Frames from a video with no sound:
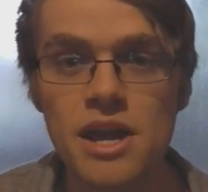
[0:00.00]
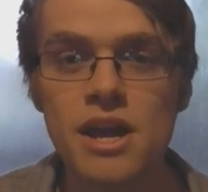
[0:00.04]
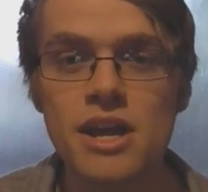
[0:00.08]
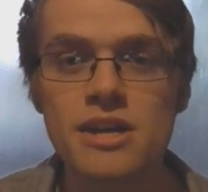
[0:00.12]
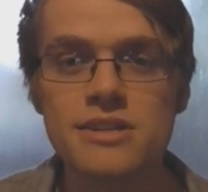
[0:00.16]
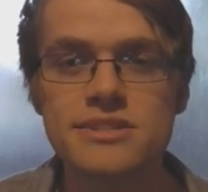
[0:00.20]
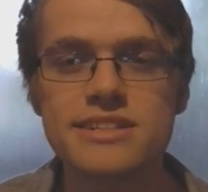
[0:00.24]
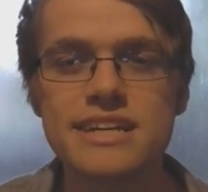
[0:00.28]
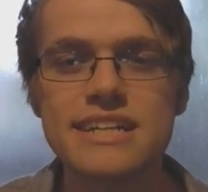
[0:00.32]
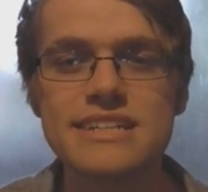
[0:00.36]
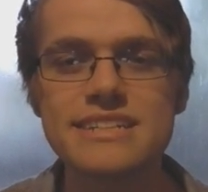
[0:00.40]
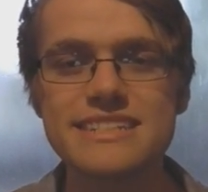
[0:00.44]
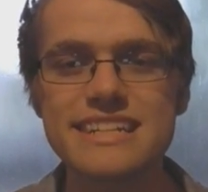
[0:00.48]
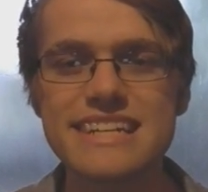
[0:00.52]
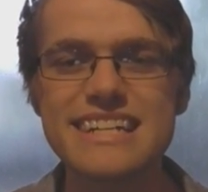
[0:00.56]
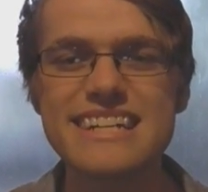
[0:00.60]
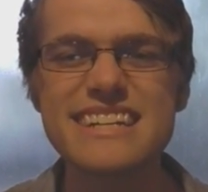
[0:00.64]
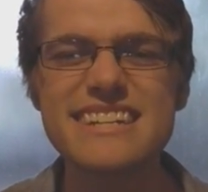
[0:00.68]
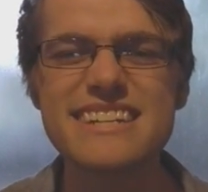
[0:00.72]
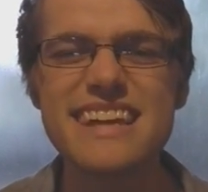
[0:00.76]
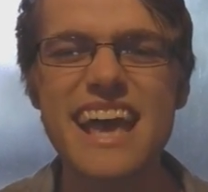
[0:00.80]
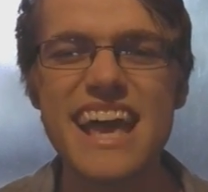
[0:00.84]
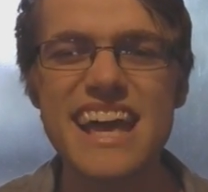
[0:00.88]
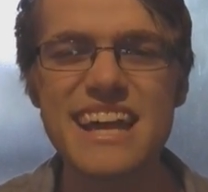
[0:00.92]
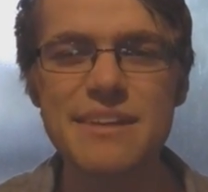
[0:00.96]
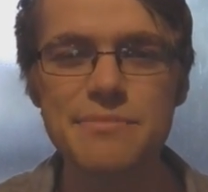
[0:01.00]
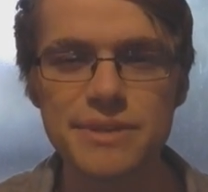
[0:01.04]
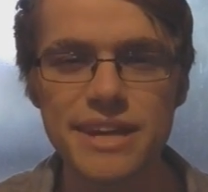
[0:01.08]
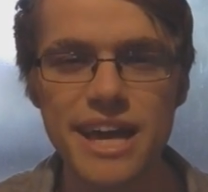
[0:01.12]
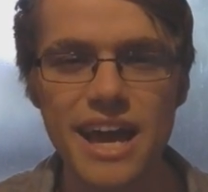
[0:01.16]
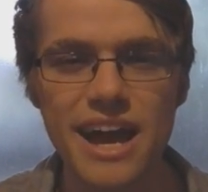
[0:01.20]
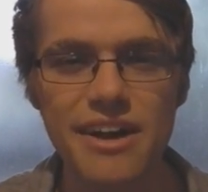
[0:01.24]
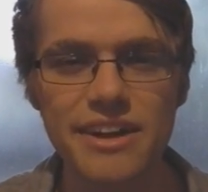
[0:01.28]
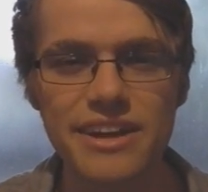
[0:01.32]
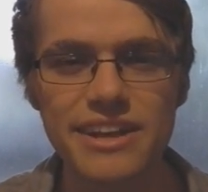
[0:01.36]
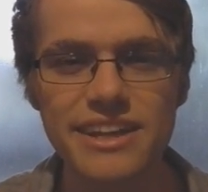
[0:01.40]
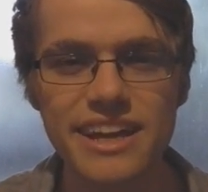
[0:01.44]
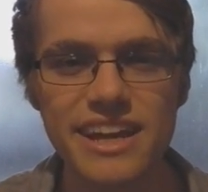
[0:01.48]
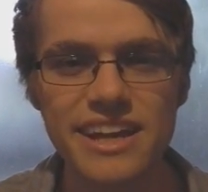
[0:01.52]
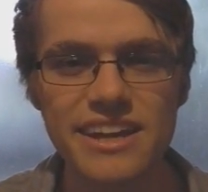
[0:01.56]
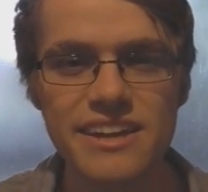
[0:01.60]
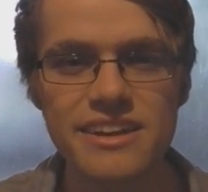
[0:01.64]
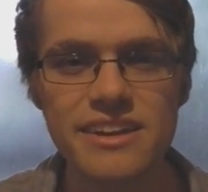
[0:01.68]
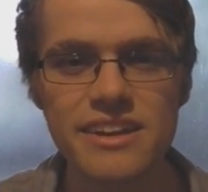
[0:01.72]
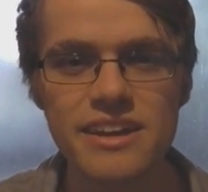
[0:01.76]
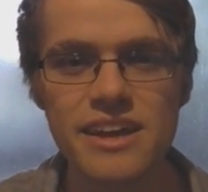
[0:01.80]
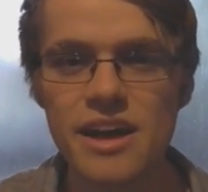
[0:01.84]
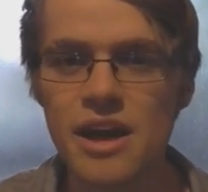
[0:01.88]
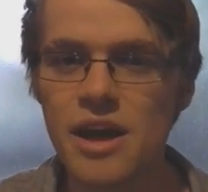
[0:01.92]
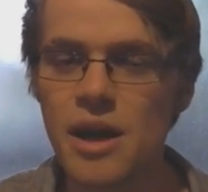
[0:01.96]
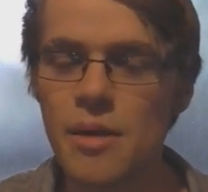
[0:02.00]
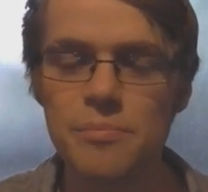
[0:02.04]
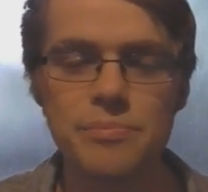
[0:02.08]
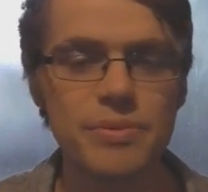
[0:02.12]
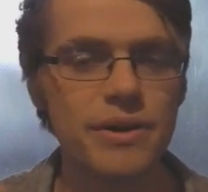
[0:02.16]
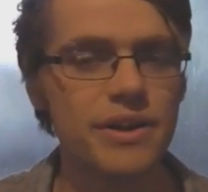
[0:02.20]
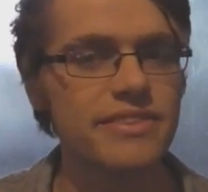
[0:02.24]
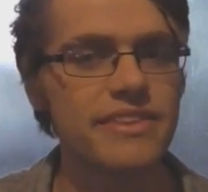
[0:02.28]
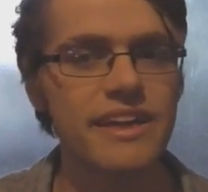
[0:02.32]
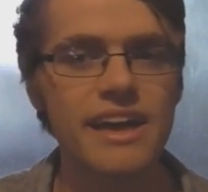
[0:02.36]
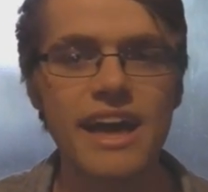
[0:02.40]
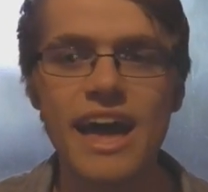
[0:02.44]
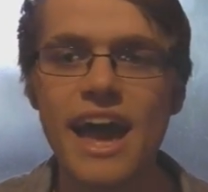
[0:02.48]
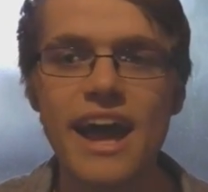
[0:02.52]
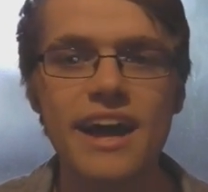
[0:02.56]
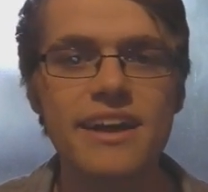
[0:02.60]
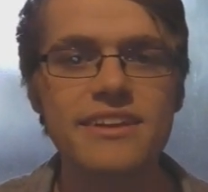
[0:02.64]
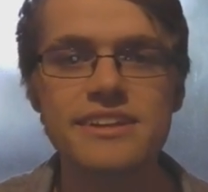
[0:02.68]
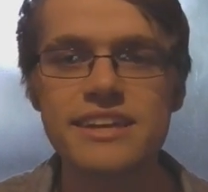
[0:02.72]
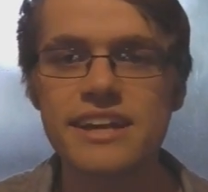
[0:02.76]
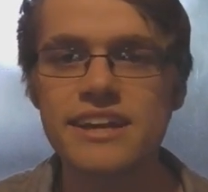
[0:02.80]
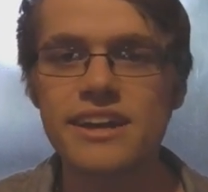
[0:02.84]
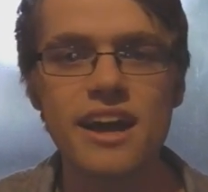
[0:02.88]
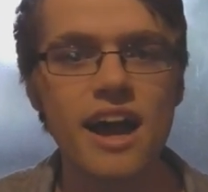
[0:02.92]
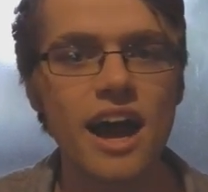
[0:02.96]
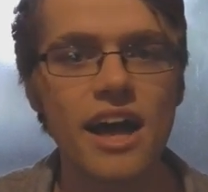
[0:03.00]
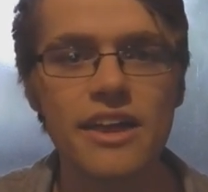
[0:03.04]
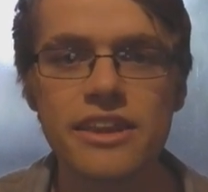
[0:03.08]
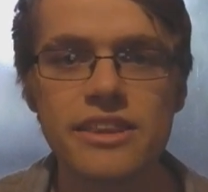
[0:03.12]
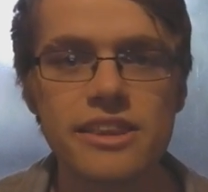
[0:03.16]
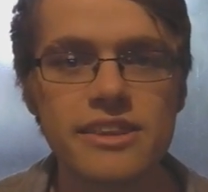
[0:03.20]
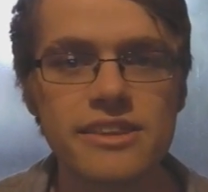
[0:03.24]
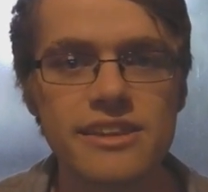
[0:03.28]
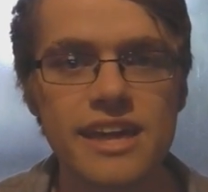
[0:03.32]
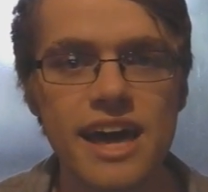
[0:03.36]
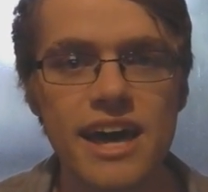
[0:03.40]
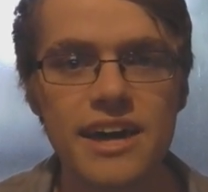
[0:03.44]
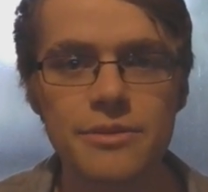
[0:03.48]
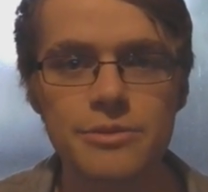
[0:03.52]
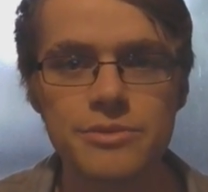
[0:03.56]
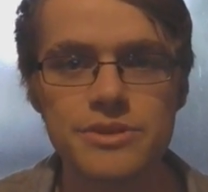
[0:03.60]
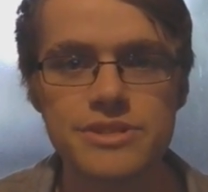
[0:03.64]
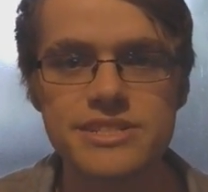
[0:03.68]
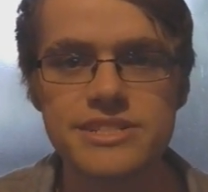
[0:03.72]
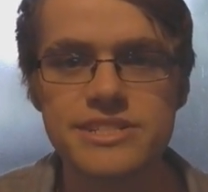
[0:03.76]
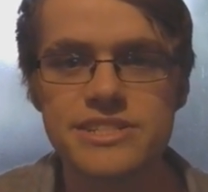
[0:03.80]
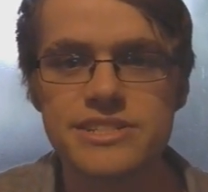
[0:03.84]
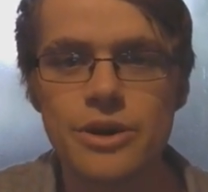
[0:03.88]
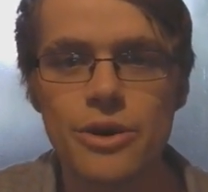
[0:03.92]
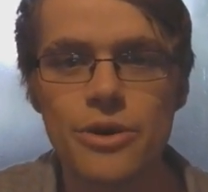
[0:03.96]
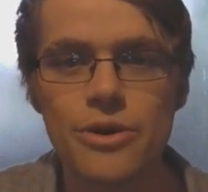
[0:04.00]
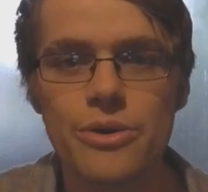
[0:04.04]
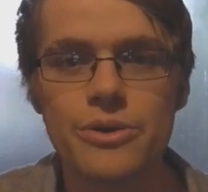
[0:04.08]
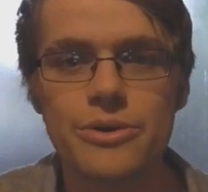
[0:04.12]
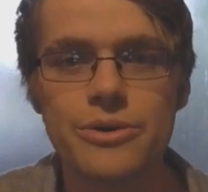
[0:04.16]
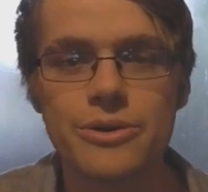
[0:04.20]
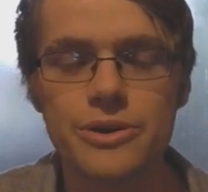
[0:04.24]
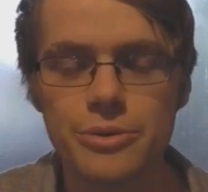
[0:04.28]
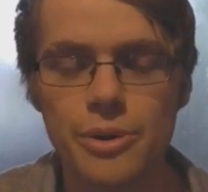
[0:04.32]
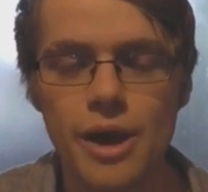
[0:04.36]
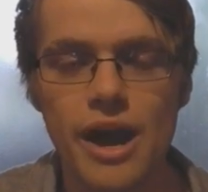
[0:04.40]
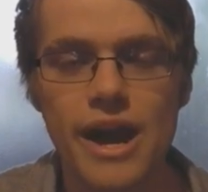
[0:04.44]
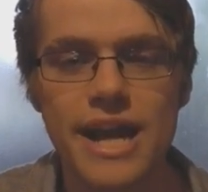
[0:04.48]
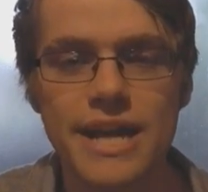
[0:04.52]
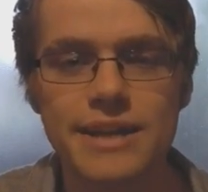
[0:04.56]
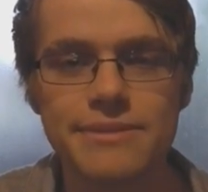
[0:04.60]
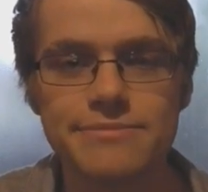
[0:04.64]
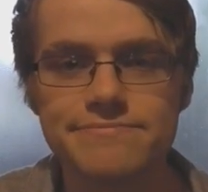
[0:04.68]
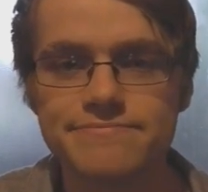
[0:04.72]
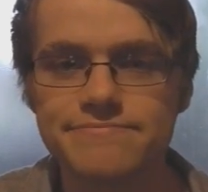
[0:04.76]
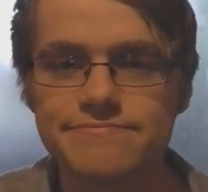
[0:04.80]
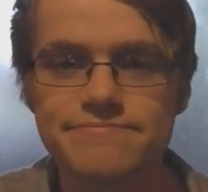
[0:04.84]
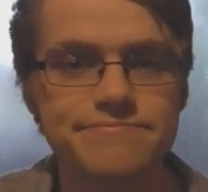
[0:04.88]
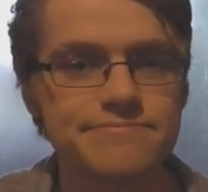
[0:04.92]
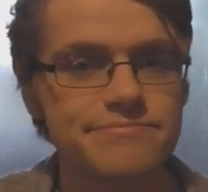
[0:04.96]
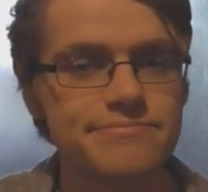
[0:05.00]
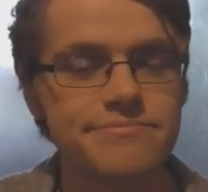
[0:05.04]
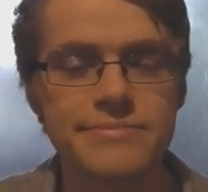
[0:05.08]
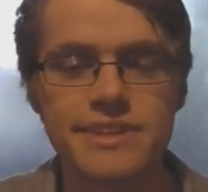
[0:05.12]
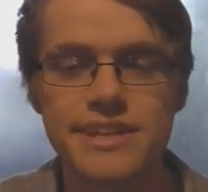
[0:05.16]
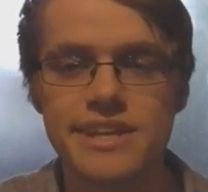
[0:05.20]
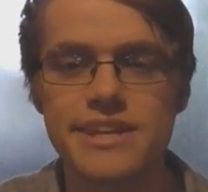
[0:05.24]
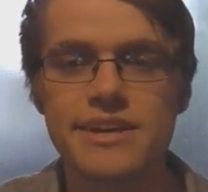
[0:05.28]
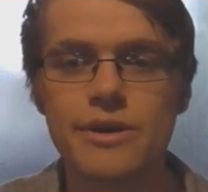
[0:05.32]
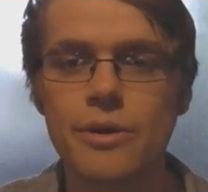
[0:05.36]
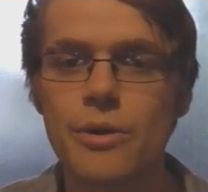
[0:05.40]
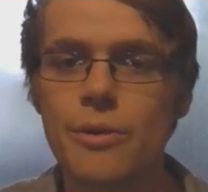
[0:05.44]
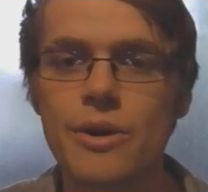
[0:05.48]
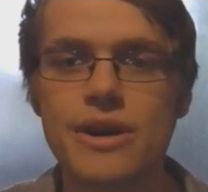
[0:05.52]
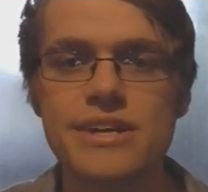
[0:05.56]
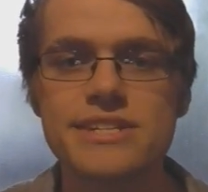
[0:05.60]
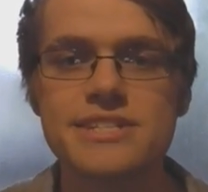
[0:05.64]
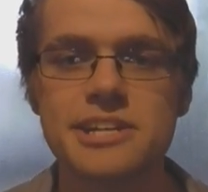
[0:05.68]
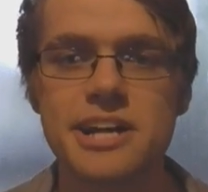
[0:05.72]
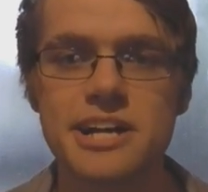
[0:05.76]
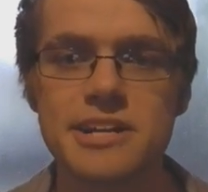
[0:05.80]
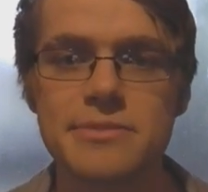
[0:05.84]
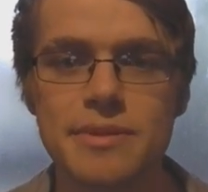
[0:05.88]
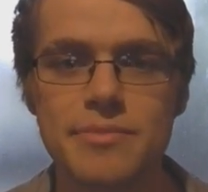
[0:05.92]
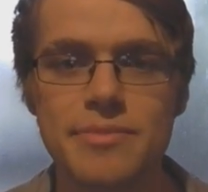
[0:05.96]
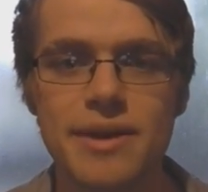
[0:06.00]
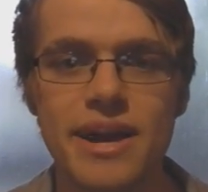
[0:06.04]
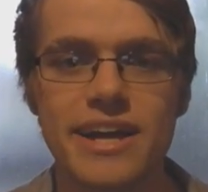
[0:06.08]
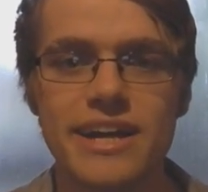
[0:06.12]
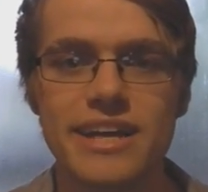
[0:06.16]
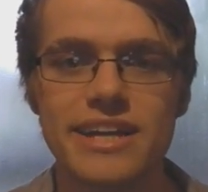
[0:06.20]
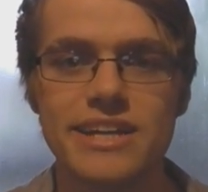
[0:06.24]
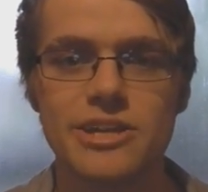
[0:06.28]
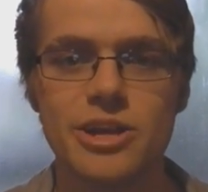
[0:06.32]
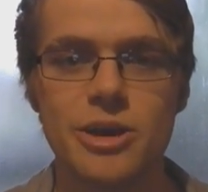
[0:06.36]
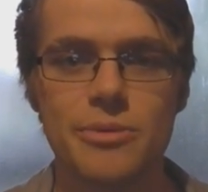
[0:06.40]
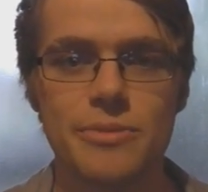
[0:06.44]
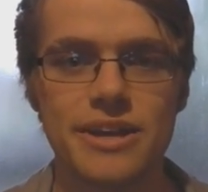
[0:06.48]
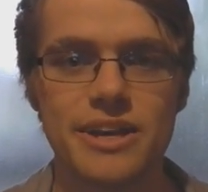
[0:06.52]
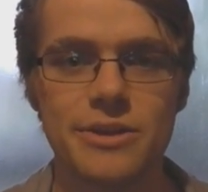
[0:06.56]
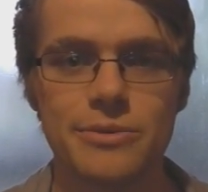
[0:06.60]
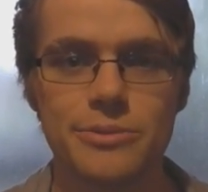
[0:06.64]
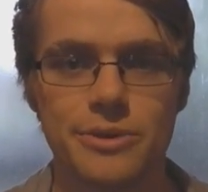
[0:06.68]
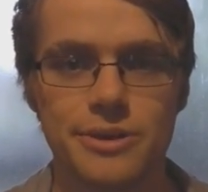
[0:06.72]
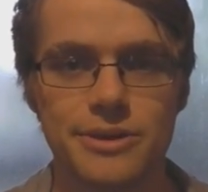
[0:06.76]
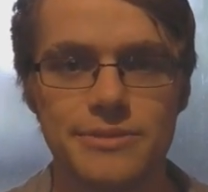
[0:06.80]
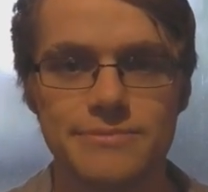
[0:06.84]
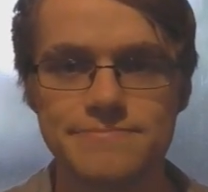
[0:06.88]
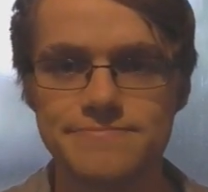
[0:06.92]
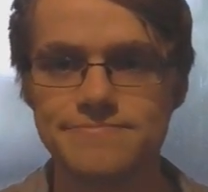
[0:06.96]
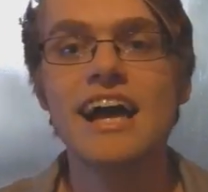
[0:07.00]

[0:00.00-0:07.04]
So that did take me out again, but their acting, other than that, was so great that it always sucked me back in no matter what.